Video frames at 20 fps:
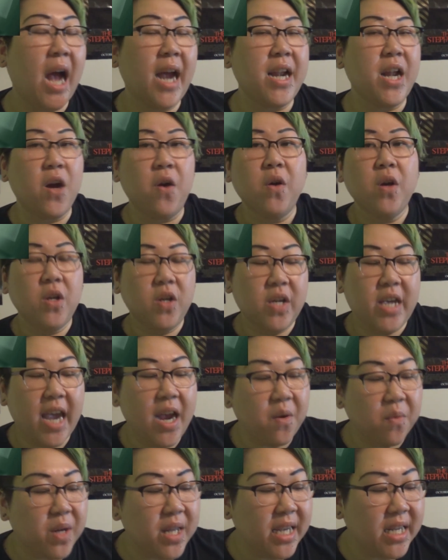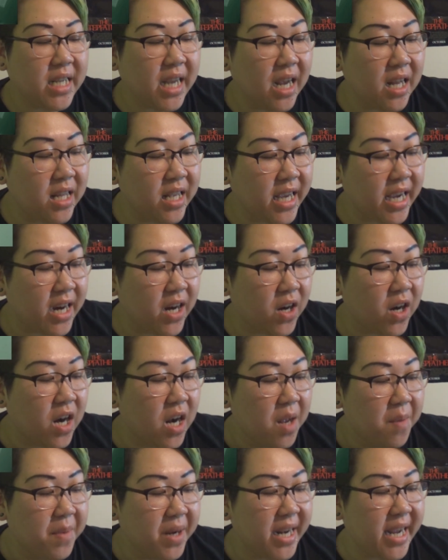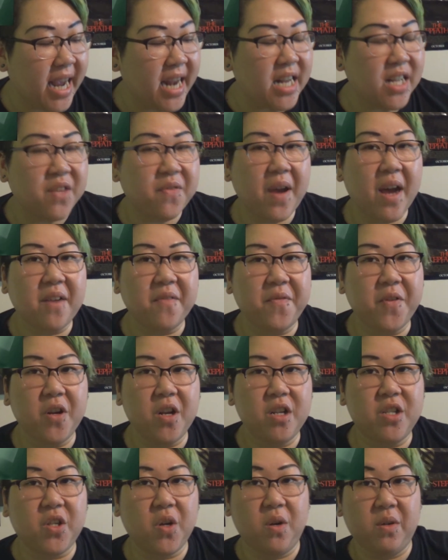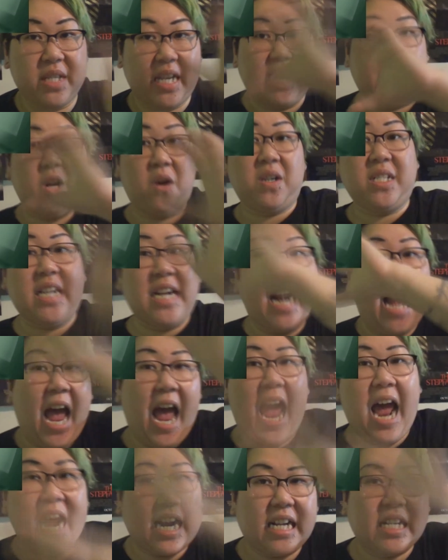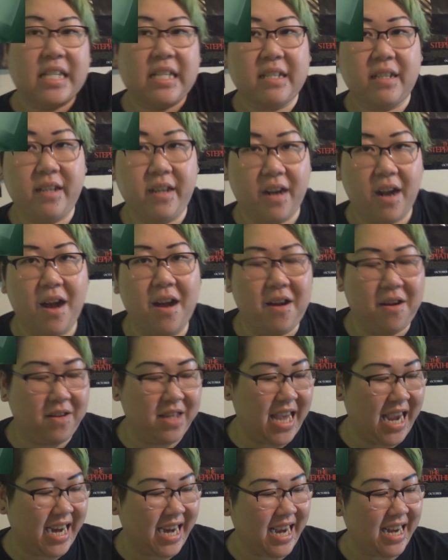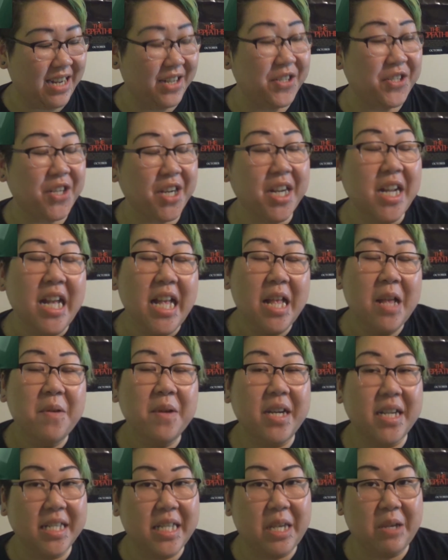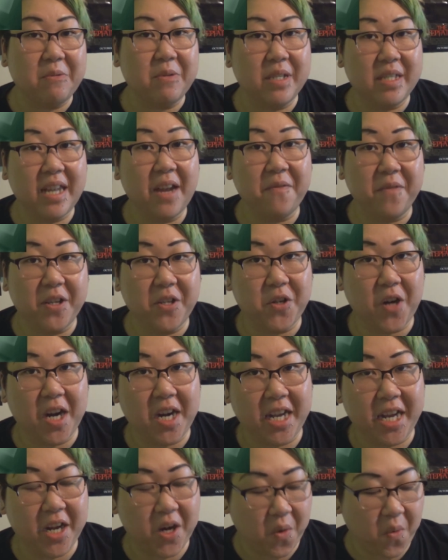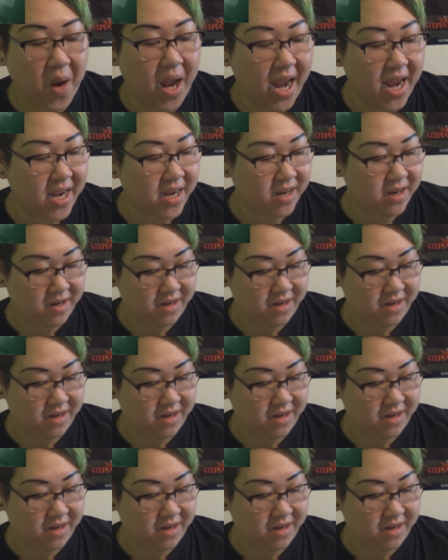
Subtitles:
I know, you can't really tell here, but again, it's found footage, so it was like, there's an axe! That kind of shit. Because he was definitely trying to get away.